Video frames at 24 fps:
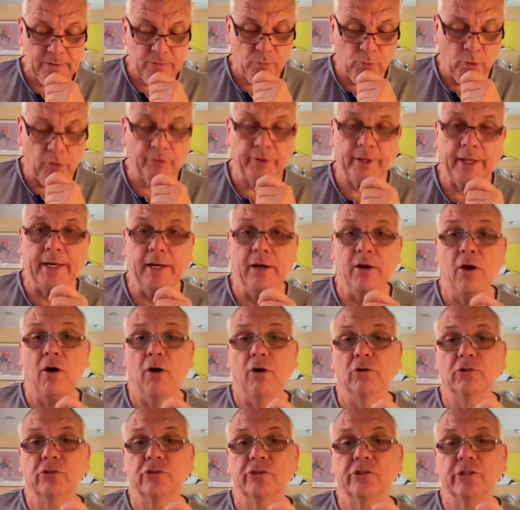what they
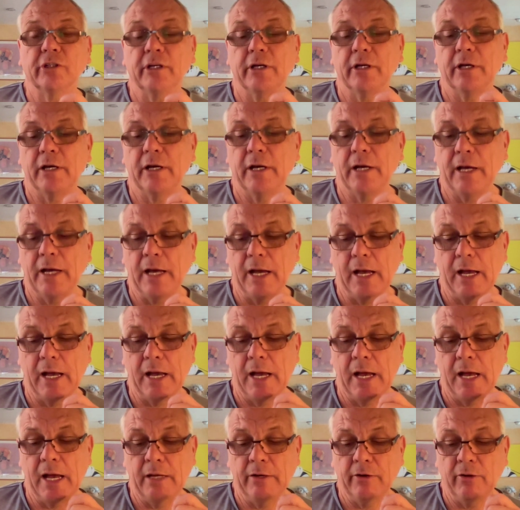lost
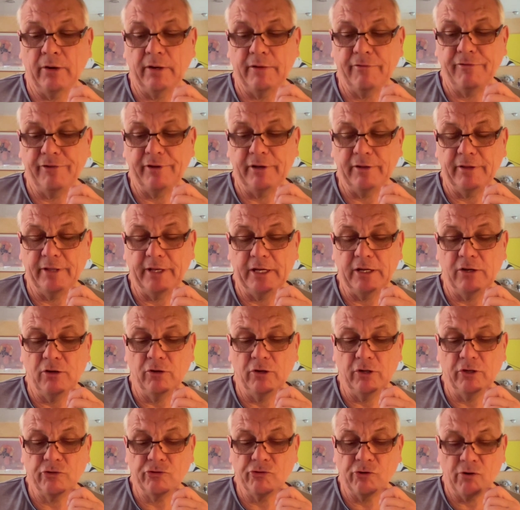and I feel they're
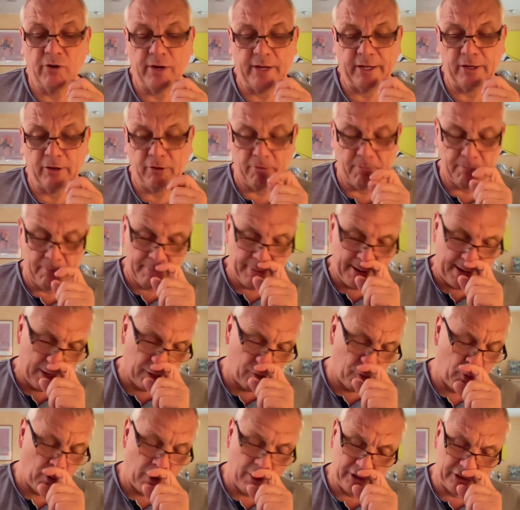going to try and come back
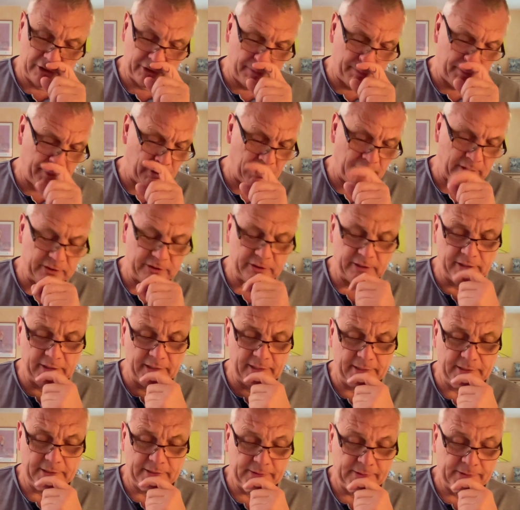quite
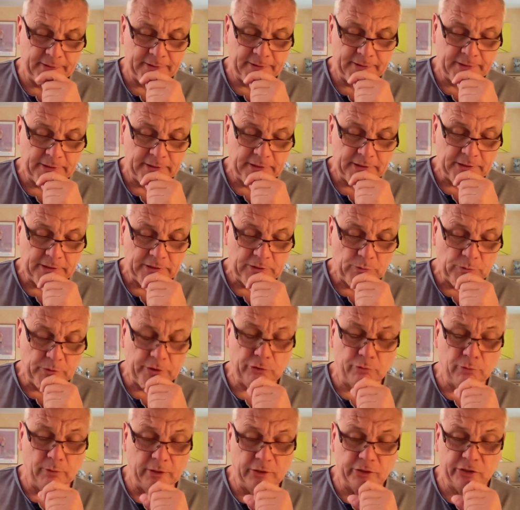surprisingly,
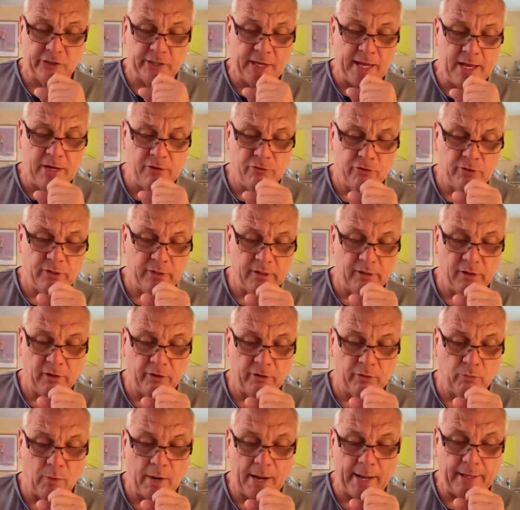which will astound you in a lot
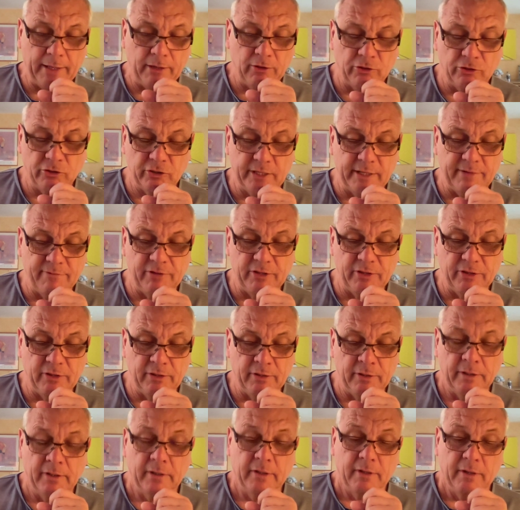of way because
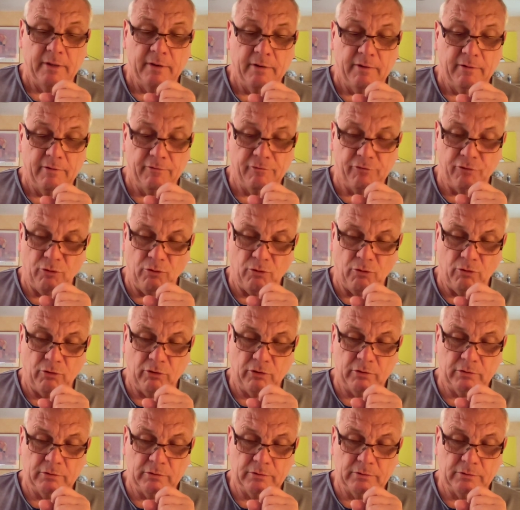given for
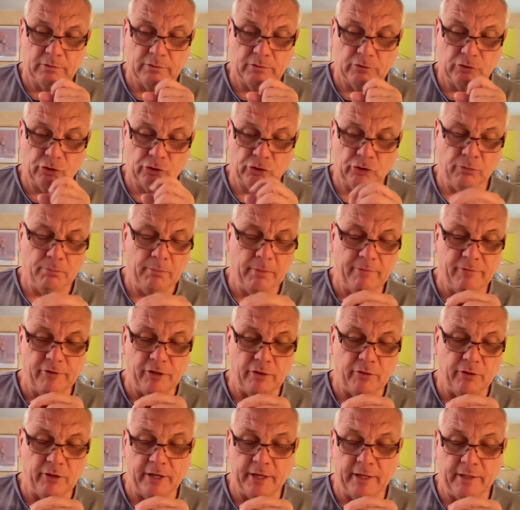some of
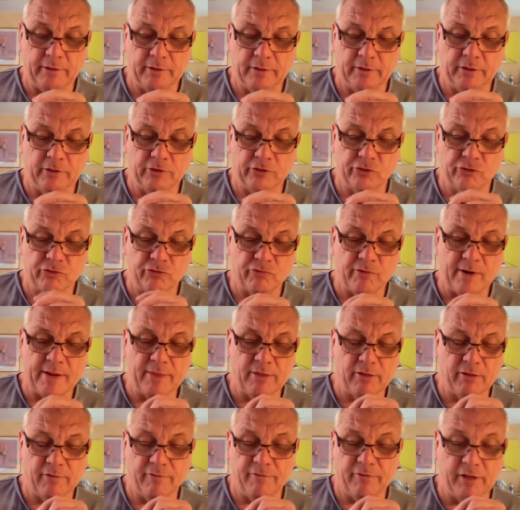you the
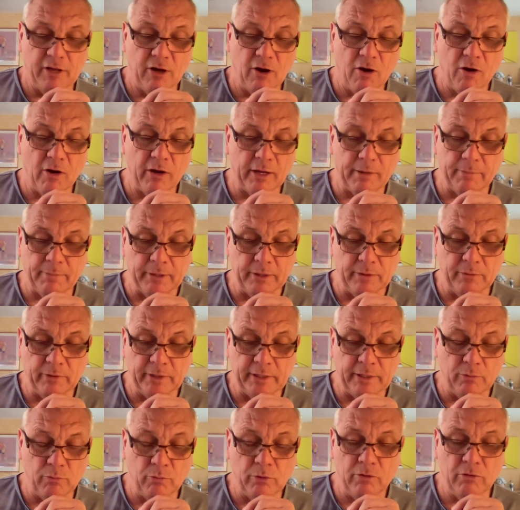strength of the argument,
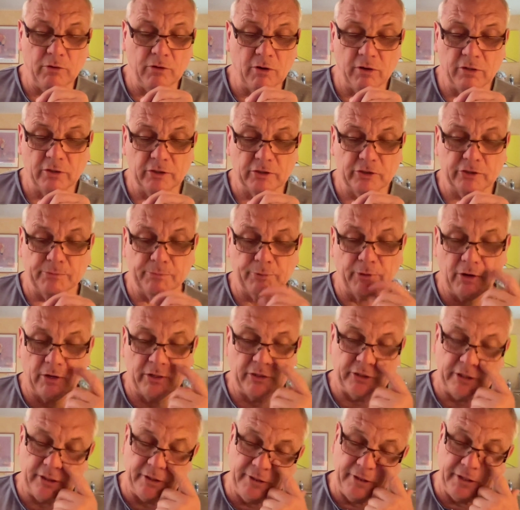it will kind of
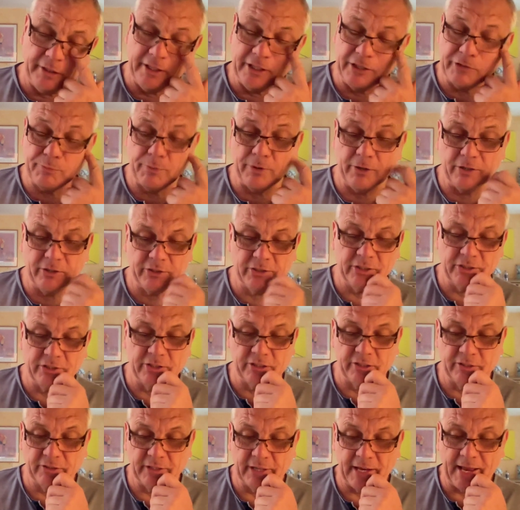surprise you that this
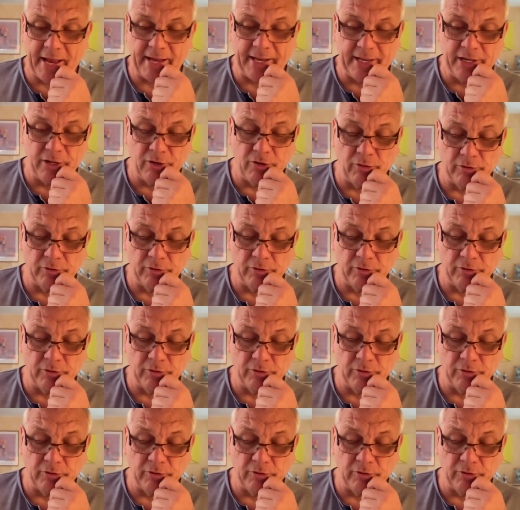person's hanging